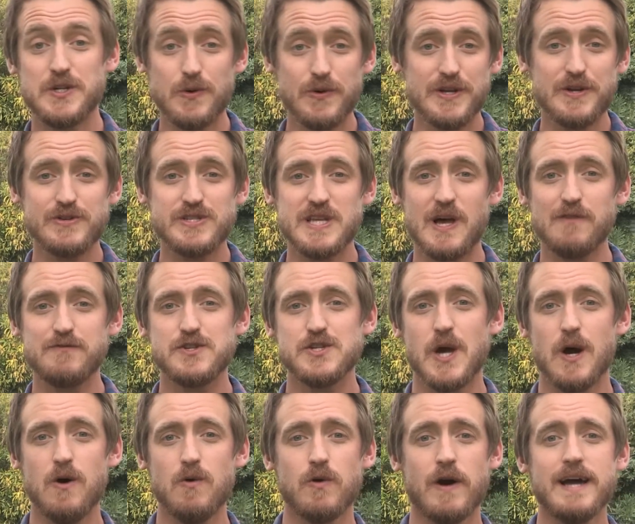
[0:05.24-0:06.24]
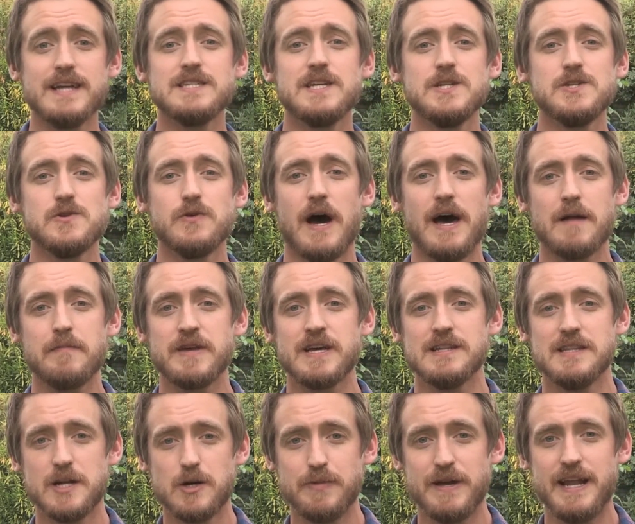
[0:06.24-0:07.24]
The do-it-yourself show where I teach you how to be a
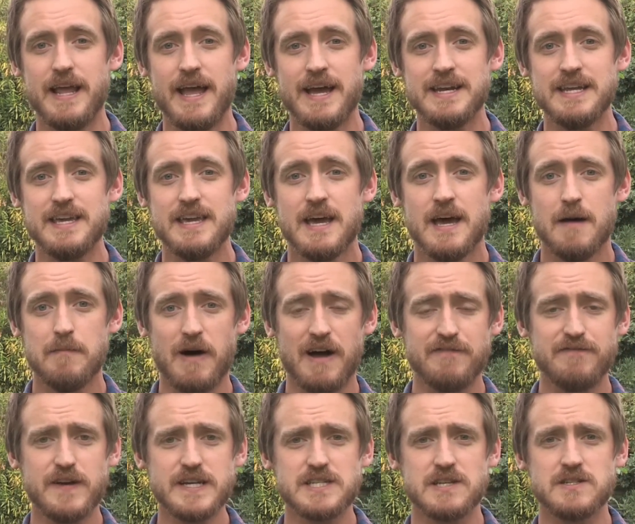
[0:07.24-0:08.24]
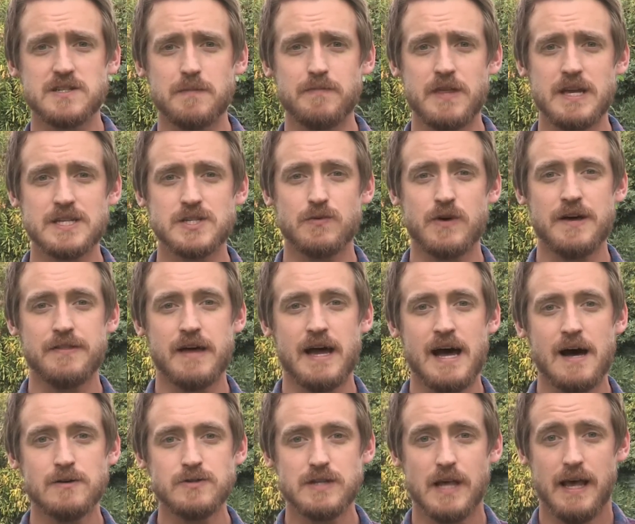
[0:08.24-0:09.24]
little bit handy by fixing some things around the
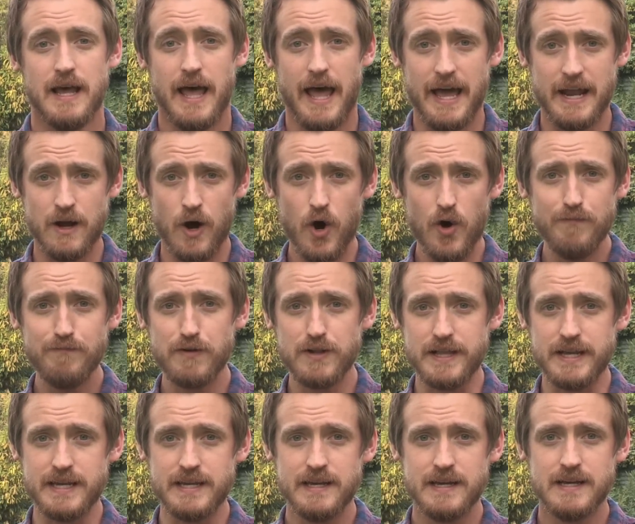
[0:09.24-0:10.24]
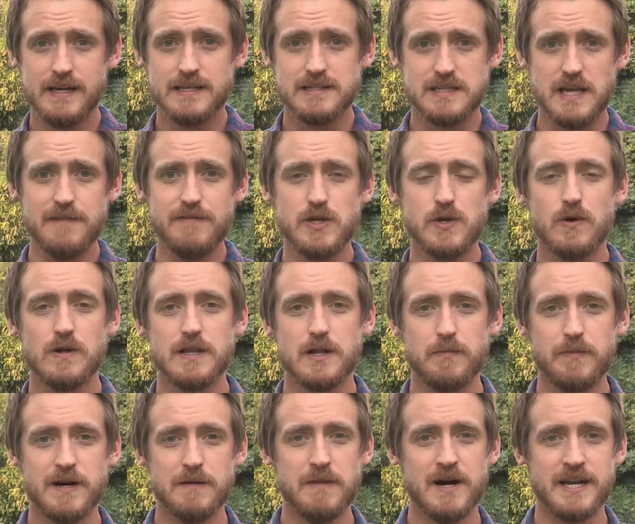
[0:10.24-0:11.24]
house and hopefully saving you a little
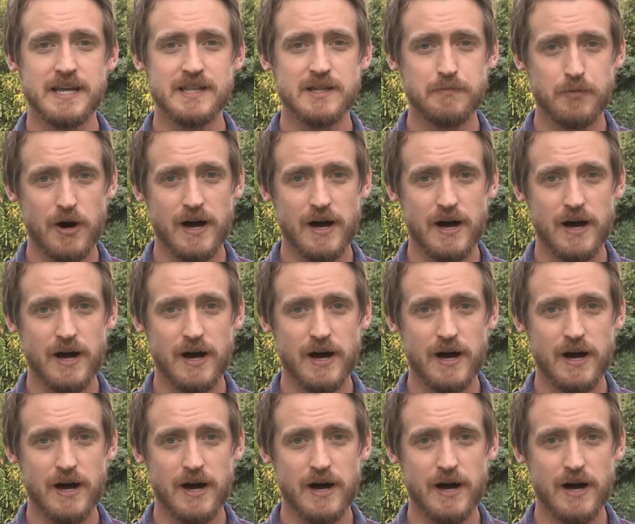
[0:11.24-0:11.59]
bit of money in the